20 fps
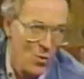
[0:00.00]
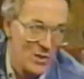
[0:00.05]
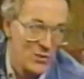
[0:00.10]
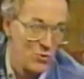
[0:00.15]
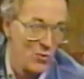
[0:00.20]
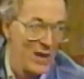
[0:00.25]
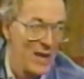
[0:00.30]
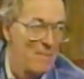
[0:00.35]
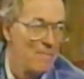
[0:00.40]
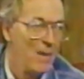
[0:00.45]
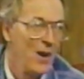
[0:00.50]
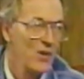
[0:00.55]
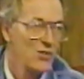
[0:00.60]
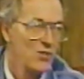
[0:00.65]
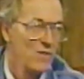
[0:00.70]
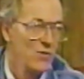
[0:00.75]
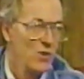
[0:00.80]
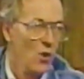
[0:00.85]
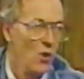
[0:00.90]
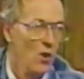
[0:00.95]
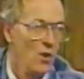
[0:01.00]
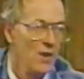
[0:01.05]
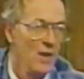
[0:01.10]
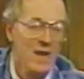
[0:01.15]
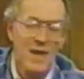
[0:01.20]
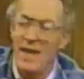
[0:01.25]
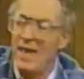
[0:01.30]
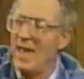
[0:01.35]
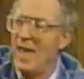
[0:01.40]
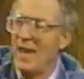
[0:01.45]
With 20 pounds of
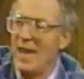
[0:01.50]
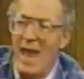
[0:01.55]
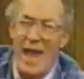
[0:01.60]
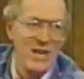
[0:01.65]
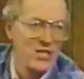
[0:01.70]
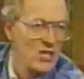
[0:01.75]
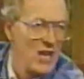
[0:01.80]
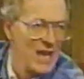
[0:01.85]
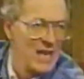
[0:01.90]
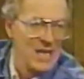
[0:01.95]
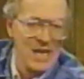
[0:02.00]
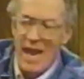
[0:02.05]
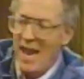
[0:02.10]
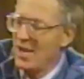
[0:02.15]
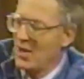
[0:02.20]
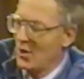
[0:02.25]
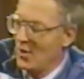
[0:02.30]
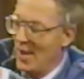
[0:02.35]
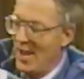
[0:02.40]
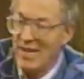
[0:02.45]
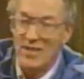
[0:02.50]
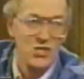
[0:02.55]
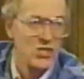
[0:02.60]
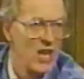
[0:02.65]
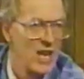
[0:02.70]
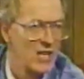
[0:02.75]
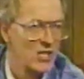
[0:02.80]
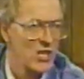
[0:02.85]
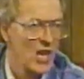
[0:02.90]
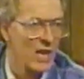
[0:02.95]
gold, it acts like an anchor. It
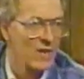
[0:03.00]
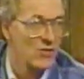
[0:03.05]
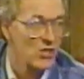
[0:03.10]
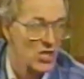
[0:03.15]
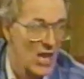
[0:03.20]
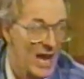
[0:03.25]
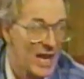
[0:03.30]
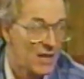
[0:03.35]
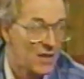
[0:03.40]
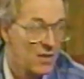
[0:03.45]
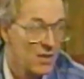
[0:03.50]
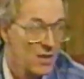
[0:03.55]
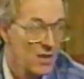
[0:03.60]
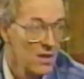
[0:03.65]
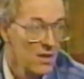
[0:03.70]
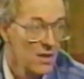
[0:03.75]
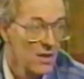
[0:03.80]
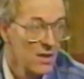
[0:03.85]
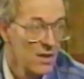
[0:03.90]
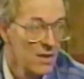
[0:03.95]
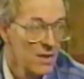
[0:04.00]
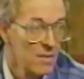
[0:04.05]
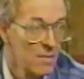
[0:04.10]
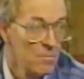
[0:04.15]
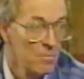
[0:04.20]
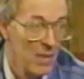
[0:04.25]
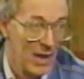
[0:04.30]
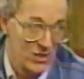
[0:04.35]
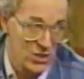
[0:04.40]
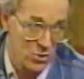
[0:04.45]
sinks out of sight,
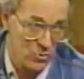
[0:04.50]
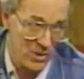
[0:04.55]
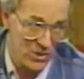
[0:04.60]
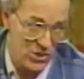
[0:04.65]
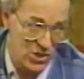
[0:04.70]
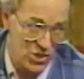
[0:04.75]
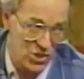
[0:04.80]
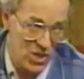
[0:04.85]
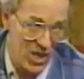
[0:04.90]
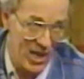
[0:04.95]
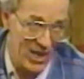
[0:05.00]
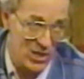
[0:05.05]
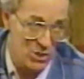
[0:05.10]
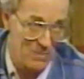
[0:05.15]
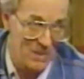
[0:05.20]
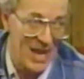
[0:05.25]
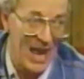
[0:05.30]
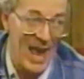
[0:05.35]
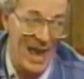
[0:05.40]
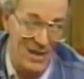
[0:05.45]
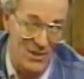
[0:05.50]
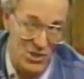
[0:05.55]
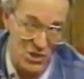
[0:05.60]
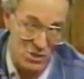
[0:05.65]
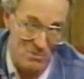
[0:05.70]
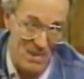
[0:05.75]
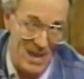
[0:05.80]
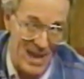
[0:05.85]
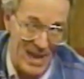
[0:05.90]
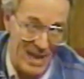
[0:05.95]
much to his astonishment and
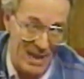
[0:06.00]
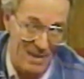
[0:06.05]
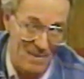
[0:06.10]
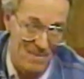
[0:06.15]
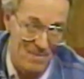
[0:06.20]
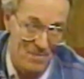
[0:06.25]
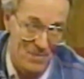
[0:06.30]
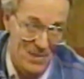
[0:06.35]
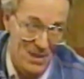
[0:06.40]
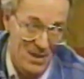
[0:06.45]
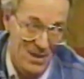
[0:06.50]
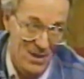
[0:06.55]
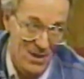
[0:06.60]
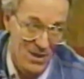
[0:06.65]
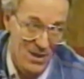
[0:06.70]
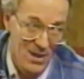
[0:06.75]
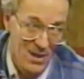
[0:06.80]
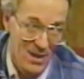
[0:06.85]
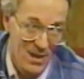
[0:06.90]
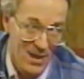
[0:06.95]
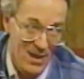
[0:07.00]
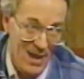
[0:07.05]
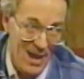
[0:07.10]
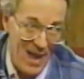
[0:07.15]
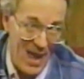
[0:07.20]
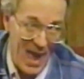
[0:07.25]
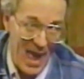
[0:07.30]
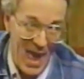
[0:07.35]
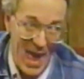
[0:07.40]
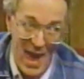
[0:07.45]
dismay.
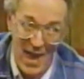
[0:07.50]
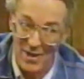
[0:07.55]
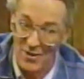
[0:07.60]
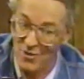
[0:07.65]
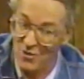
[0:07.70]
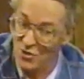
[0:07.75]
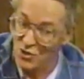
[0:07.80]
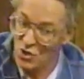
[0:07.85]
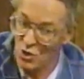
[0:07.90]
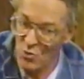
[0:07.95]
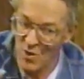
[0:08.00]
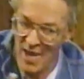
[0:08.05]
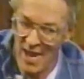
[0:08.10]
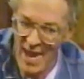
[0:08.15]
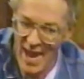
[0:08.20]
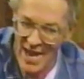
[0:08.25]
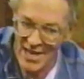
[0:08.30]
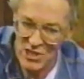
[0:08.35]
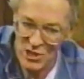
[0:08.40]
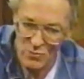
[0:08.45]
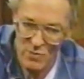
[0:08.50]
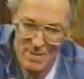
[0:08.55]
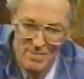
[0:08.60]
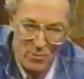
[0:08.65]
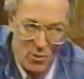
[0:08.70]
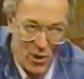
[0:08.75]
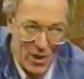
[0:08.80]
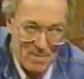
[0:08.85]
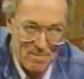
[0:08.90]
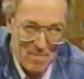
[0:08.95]
And so he has to
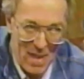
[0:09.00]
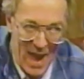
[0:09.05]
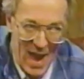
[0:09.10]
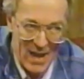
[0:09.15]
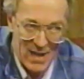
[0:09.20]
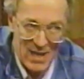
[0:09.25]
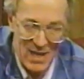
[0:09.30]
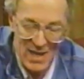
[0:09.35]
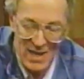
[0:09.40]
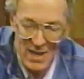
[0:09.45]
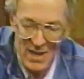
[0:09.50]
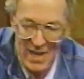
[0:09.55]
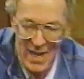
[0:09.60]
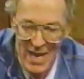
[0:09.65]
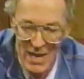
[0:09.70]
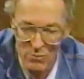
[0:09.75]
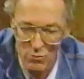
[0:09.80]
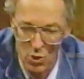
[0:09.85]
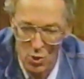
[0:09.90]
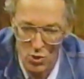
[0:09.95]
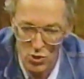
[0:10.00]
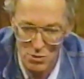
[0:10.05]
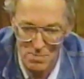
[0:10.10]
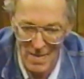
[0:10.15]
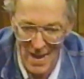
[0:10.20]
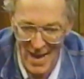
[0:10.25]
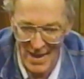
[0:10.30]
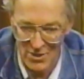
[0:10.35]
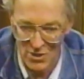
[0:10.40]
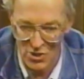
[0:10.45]
report back. He rows
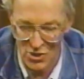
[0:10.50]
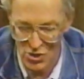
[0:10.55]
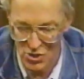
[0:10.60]
back